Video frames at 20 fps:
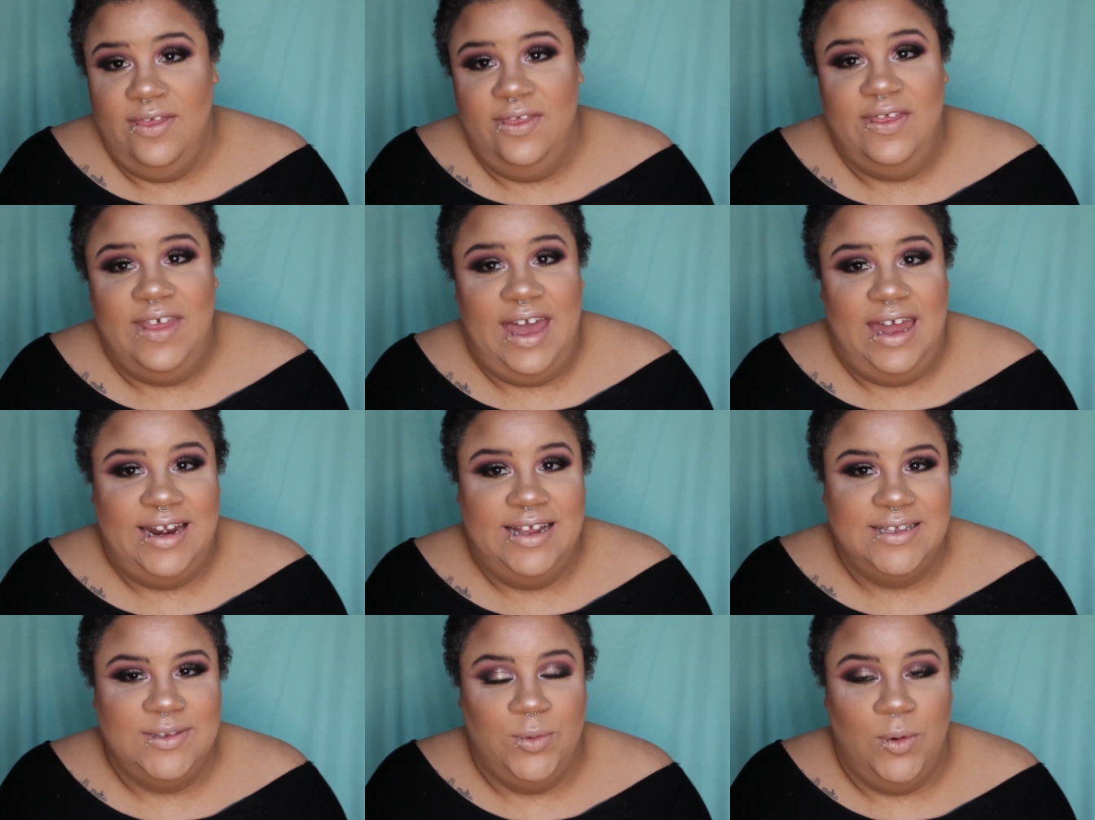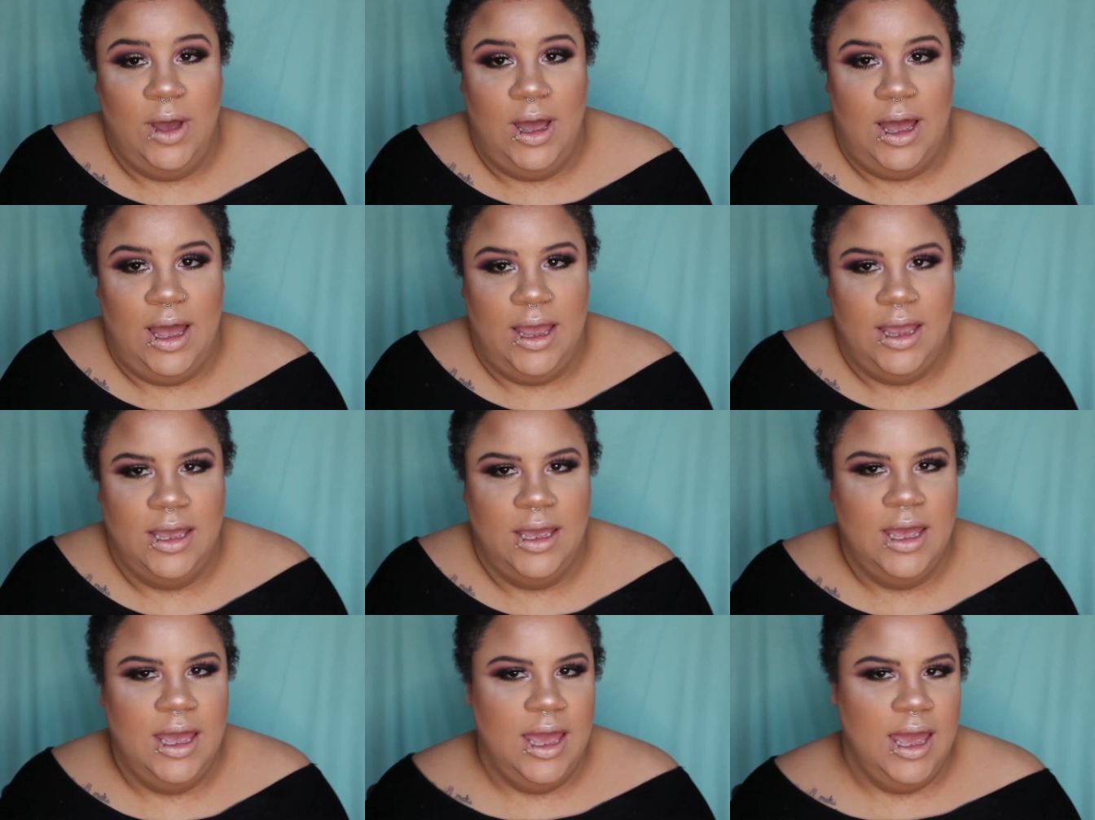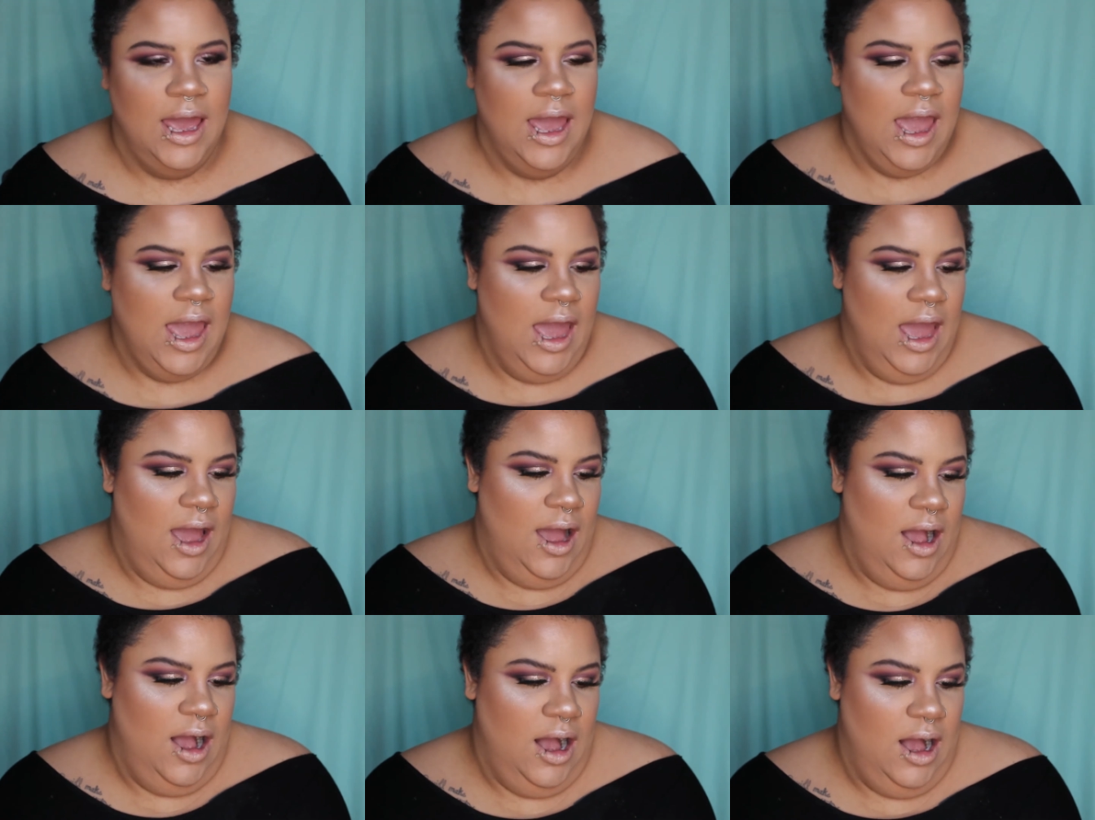that is why.
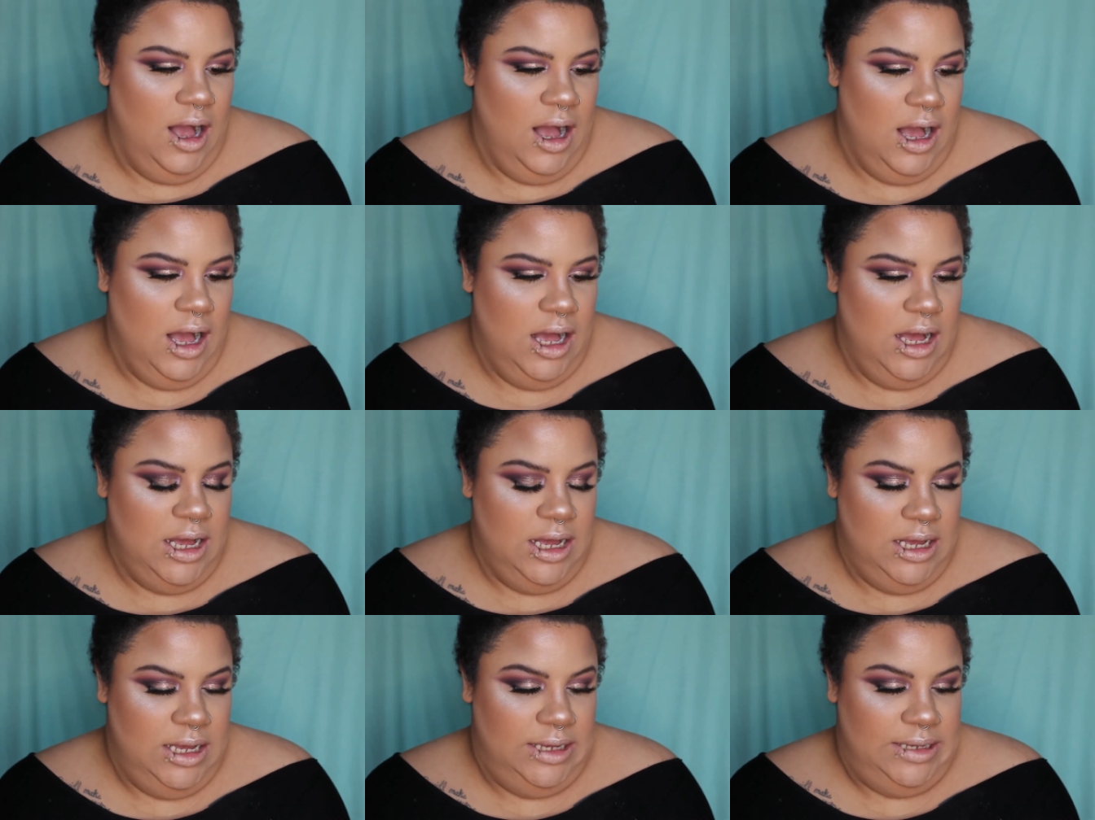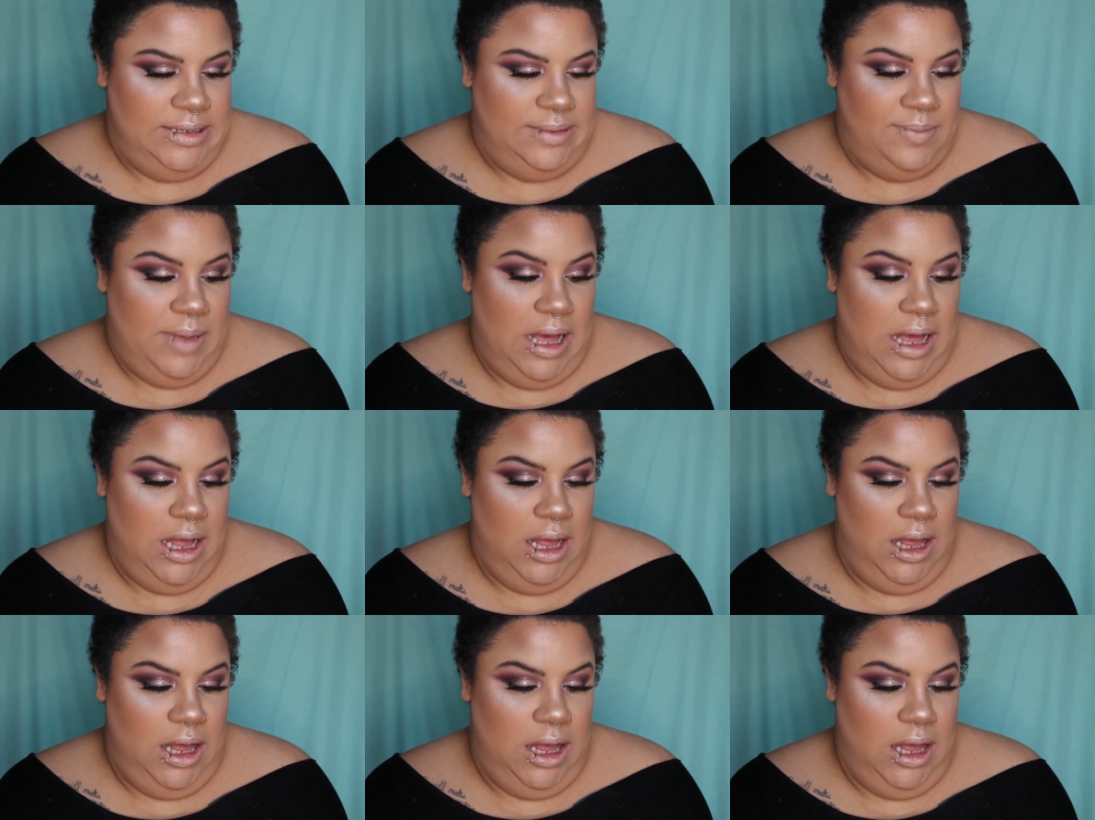Um,